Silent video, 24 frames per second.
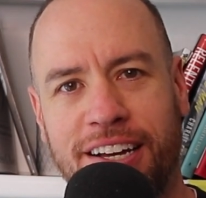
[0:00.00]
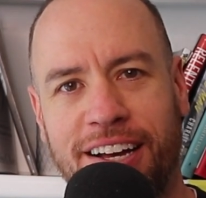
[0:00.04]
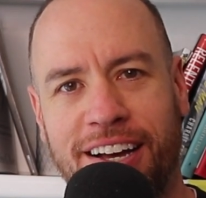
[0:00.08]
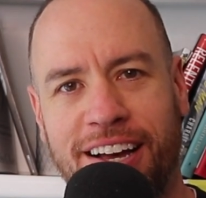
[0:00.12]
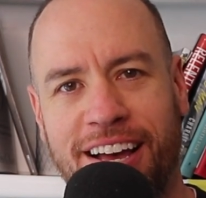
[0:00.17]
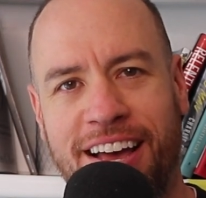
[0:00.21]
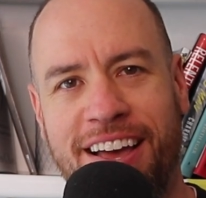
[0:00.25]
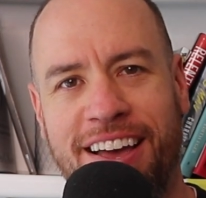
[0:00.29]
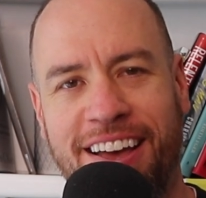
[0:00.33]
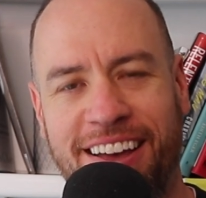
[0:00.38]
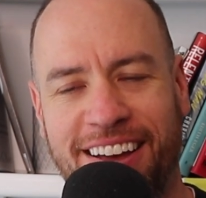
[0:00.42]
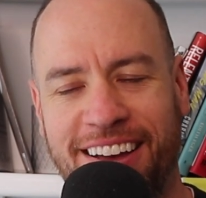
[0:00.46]

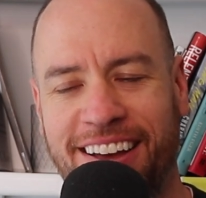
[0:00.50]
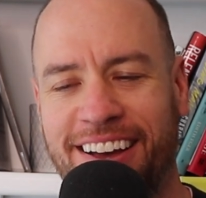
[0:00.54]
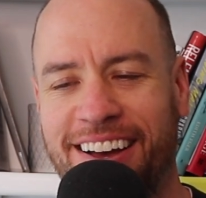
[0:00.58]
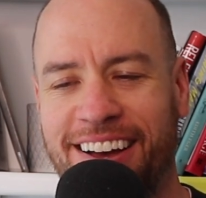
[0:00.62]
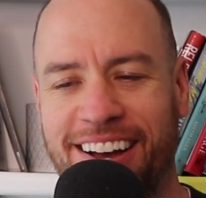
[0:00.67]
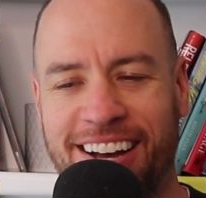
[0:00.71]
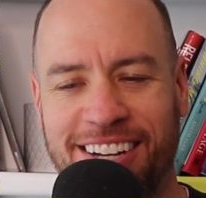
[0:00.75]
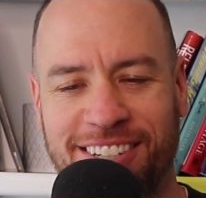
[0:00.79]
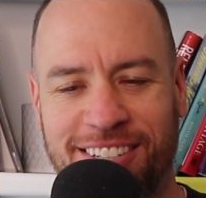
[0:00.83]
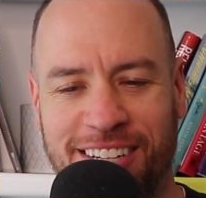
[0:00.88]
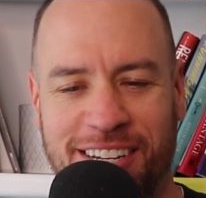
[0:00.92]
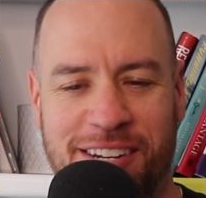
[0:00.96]

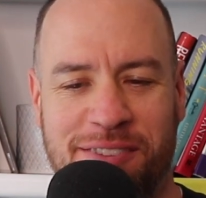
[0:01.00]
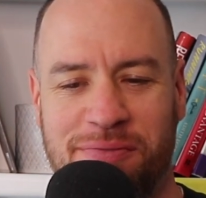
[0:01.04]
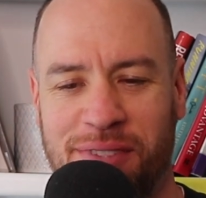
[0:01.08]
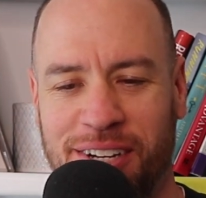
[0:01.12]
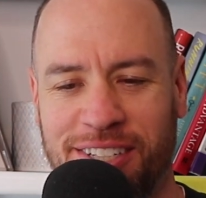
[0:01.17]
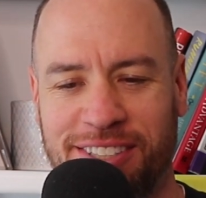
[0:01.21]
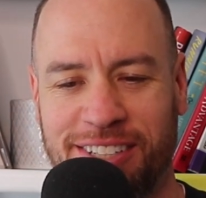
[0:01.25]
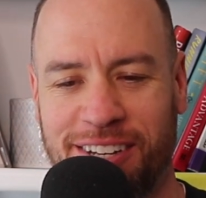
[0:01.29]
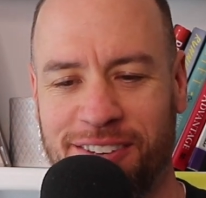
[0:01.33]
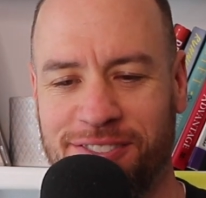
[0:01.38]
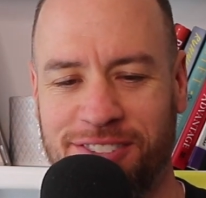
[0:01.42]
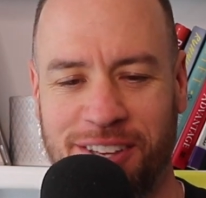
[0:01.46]
I said to
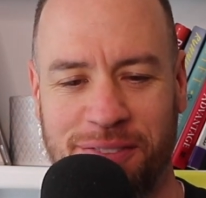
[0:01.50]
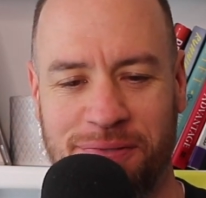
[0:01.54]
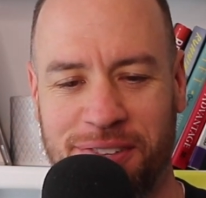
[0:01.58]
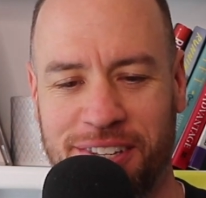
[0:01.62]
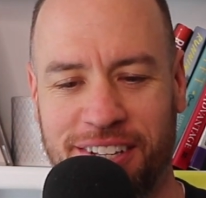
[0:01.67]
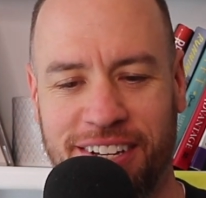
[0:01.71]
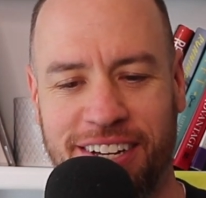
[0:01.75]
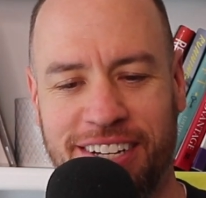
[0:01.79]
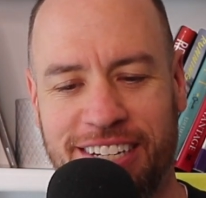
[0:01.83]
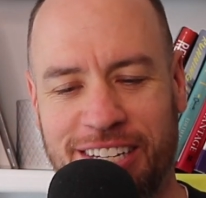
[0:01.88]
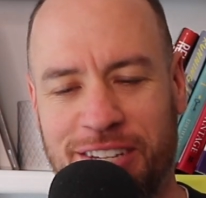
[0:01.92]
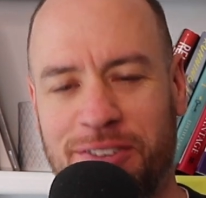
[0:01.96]
myself something
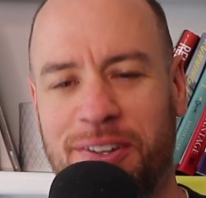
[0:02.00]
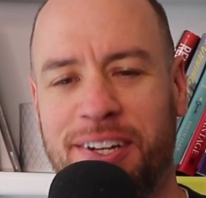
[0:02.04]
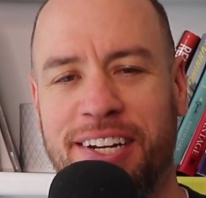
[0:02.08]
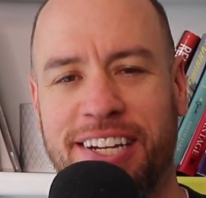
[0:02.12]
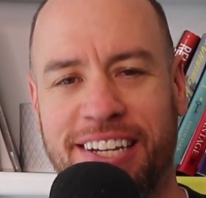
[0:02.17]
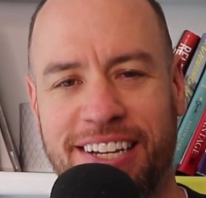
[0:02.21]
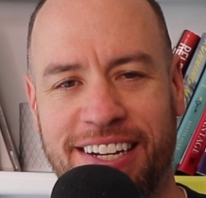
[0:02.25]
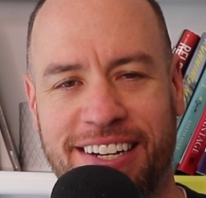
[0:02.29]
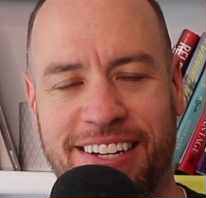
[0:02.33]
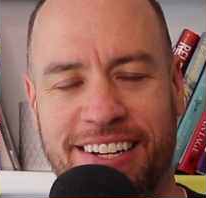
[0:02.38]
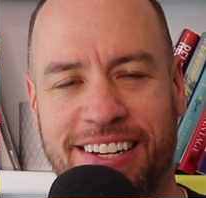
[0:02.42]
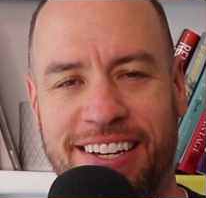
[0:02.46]
like, you
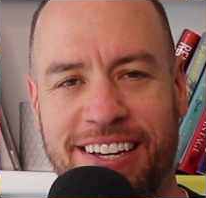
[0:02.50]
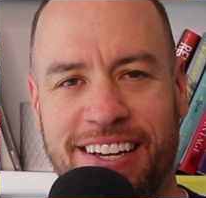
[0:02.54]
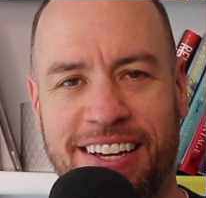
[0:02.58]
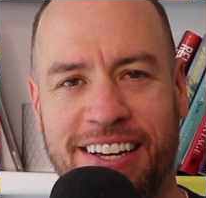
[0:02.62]
idiot.